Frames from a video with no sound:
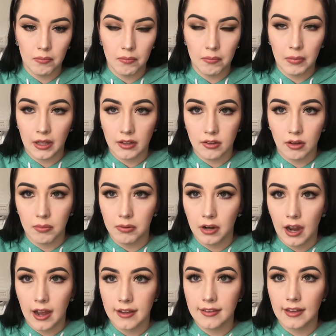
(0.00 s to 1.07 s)
benzoyl
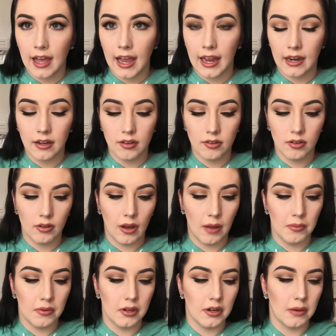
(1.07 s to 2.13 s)
peroxide to
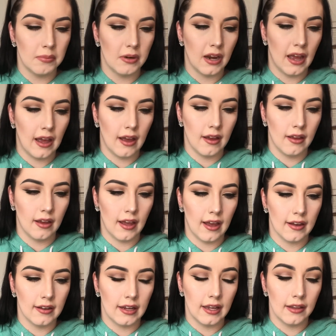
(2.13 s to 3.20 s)
help clear up your
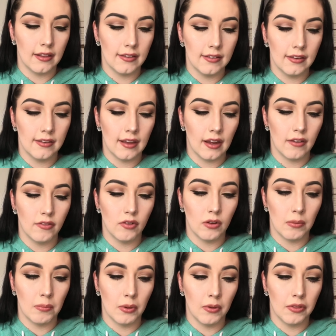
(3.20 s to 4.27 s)
acne. This is kind of
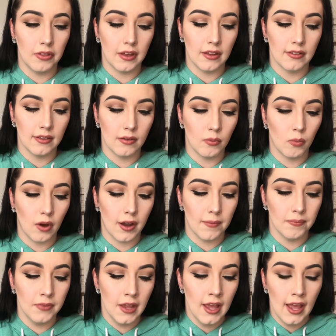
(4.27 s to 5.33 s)
doing both things in
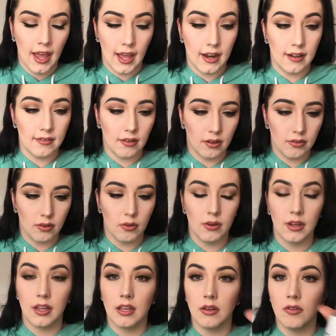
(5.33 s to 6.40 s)
one, and it's also a
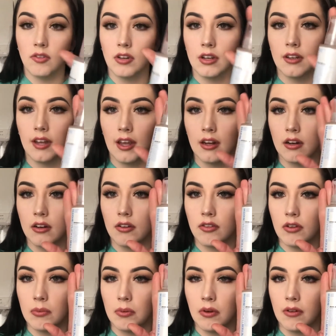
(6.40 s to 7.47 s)
huge container,
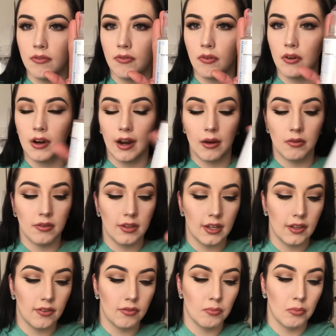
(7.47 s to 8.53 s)
3.4
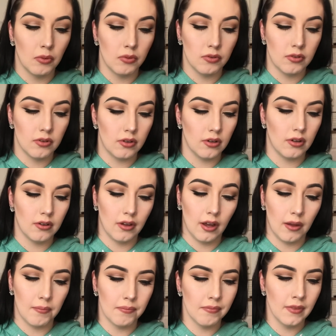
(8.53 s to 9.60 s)
ounces. Most
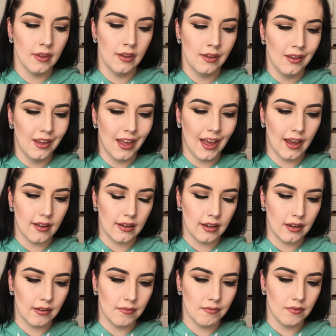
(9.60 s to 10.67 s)

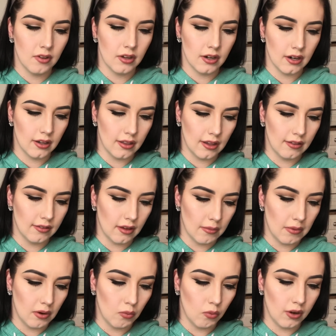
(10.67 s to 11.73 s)
acne clearing things come
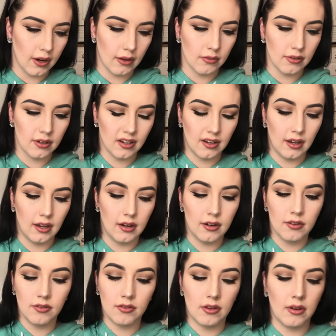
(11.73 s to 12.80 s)
in 1 ounce
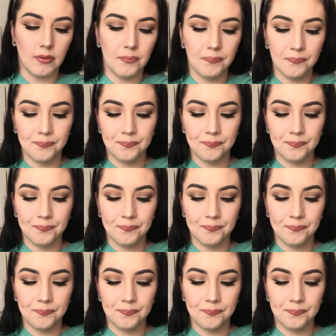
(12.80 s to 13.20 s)
containers. So